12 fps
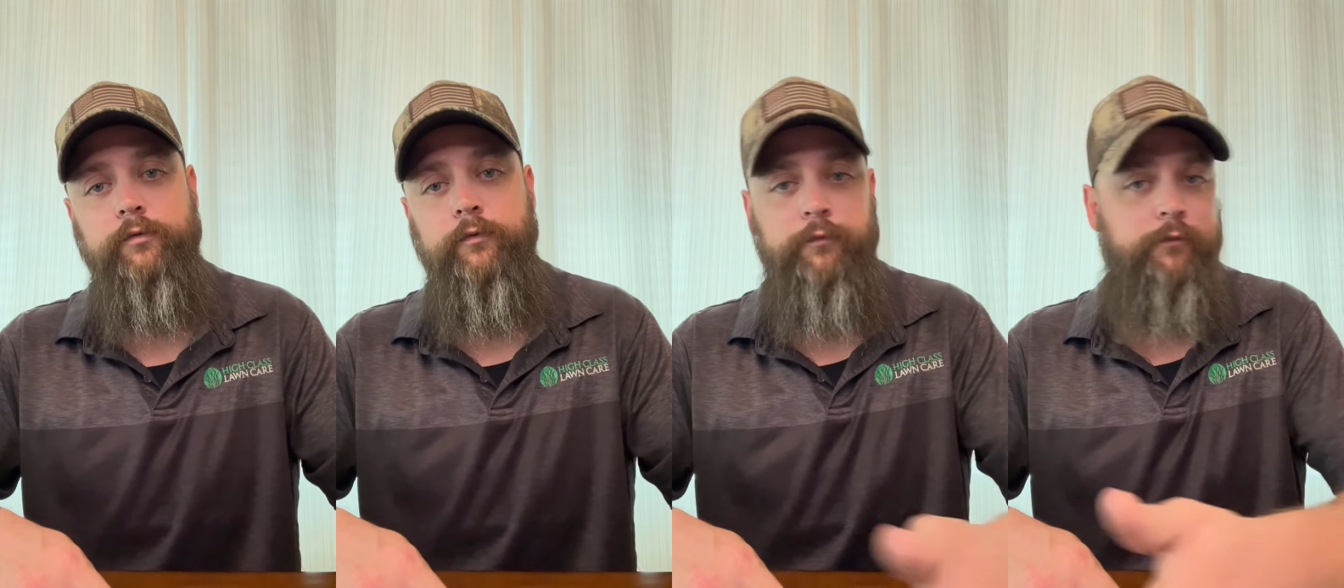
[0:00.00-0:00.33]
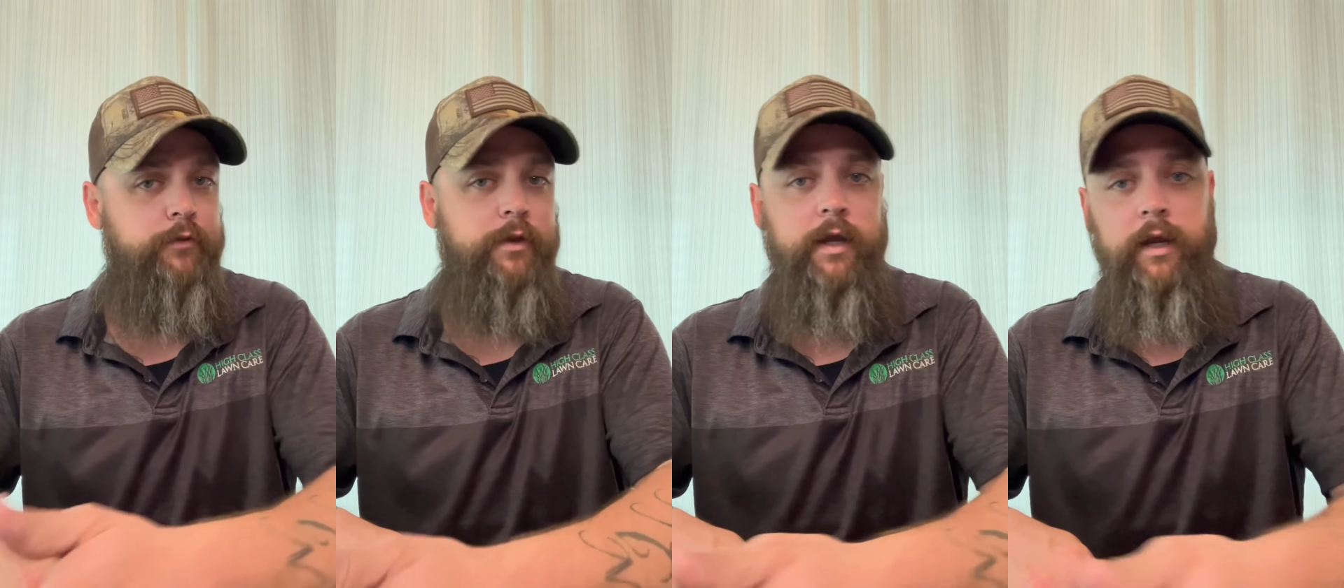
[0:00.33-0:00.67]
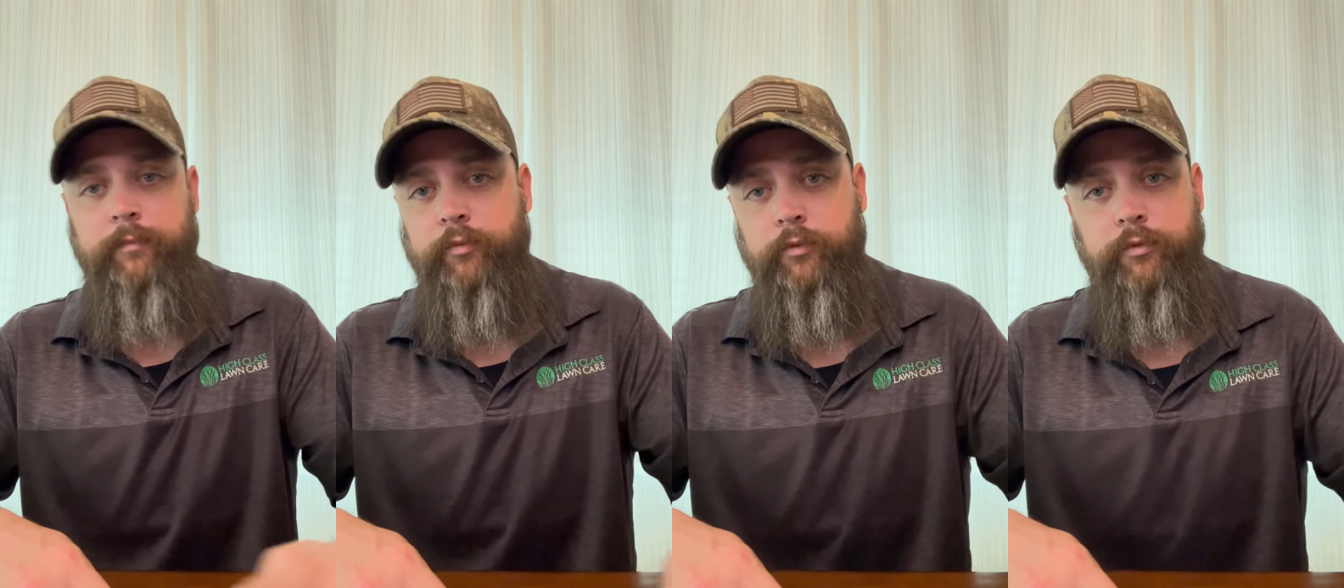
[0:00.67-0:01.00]
or for the
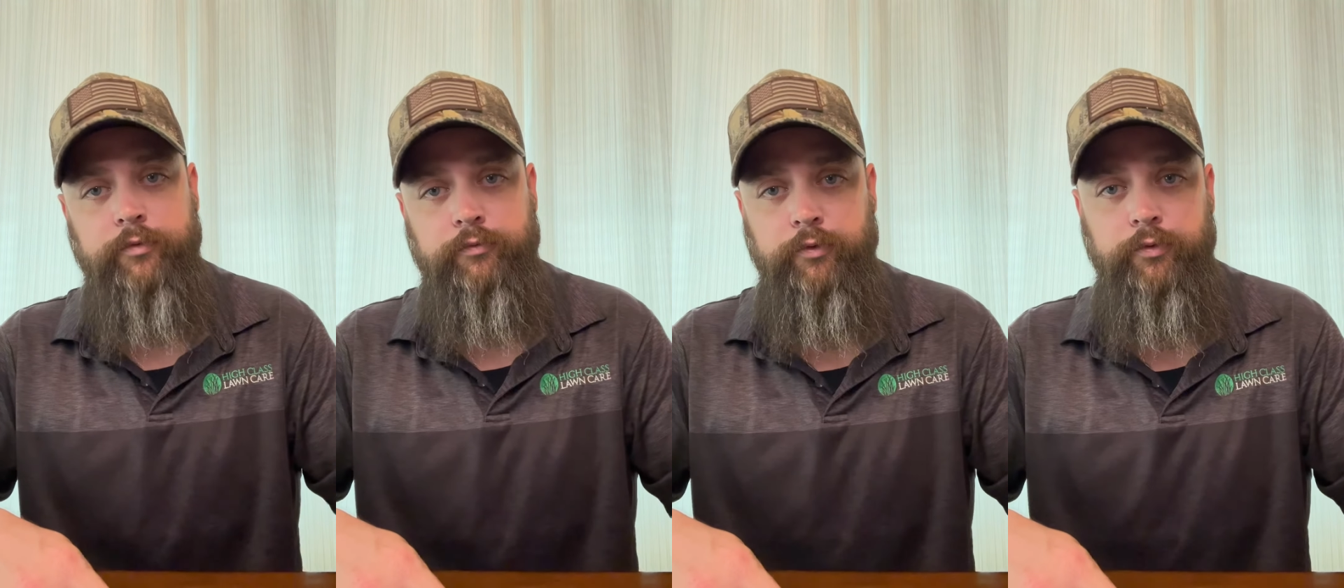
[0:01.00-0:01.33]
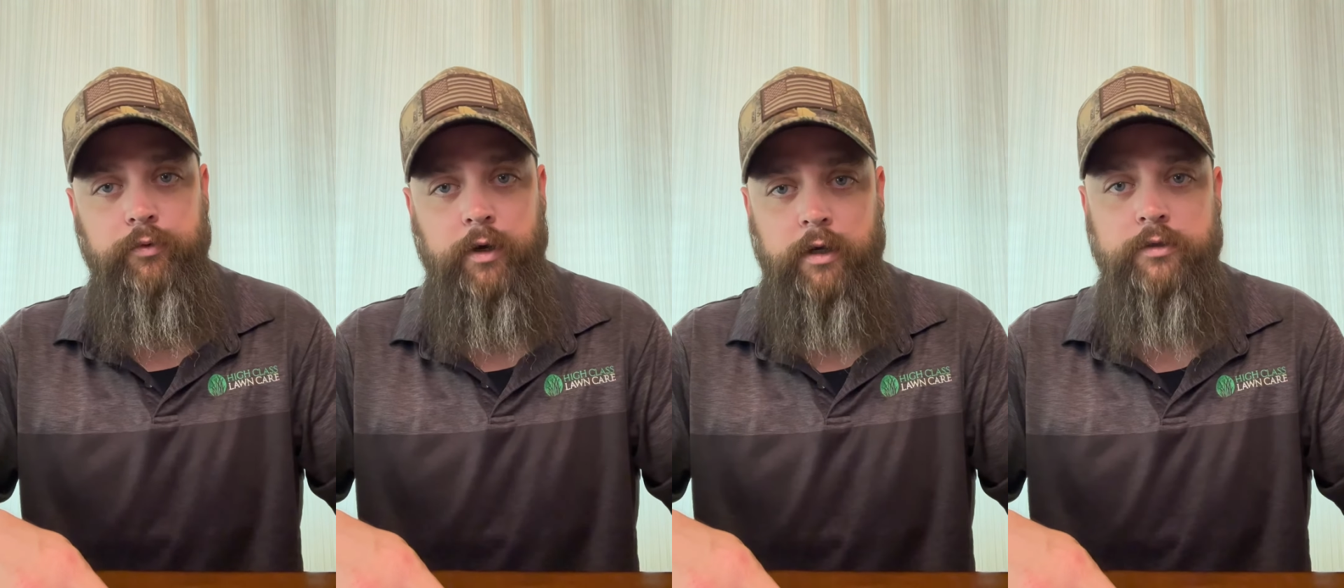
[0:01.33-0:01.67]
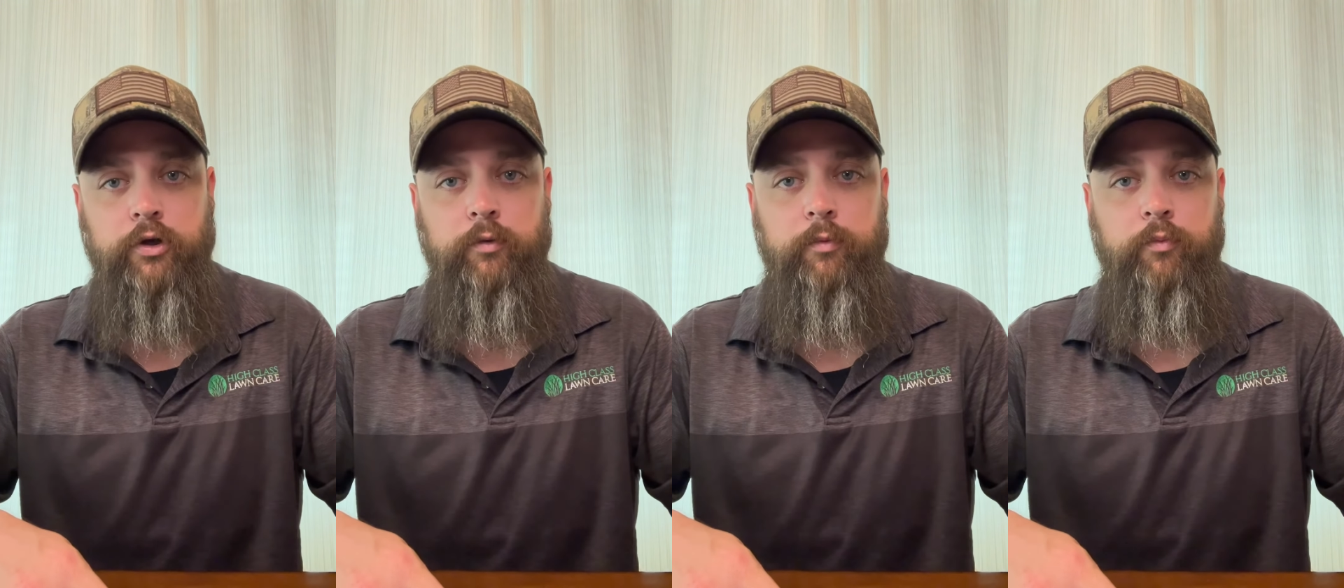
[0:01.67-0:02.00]
April through
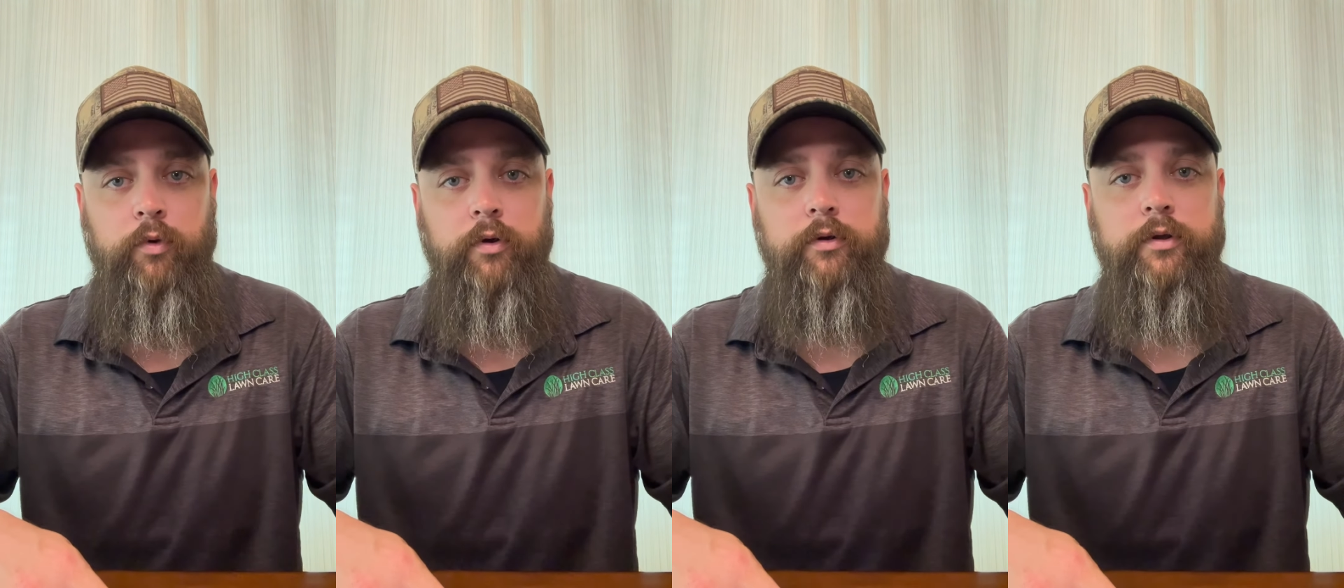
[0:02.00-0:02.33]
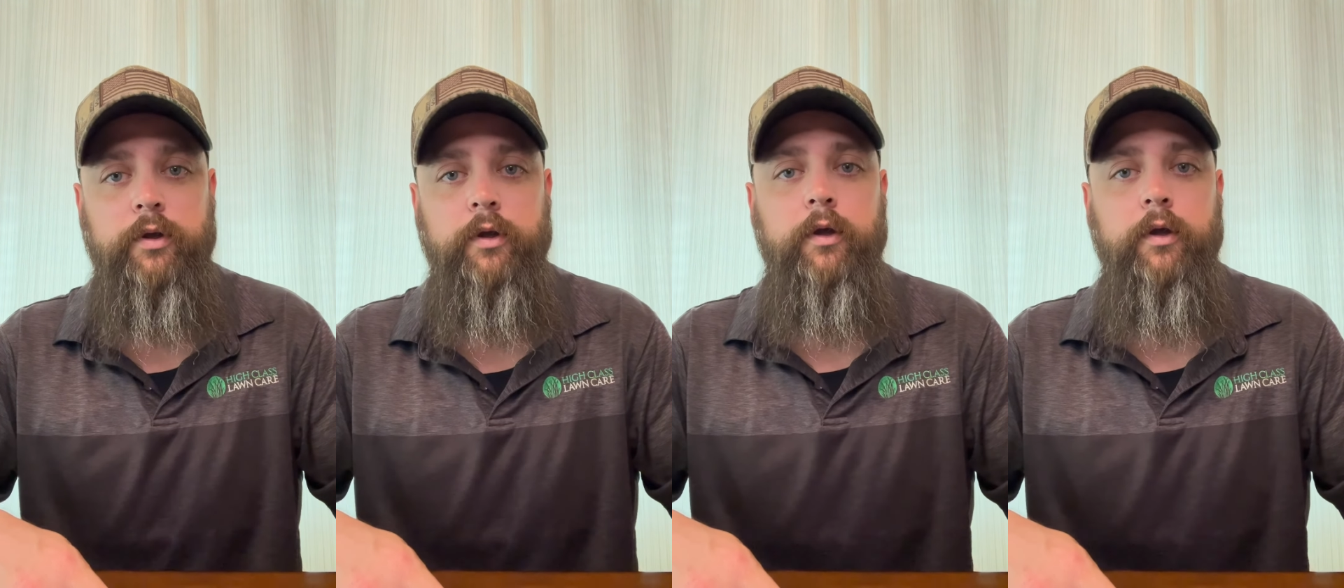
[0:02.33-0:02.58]
October work,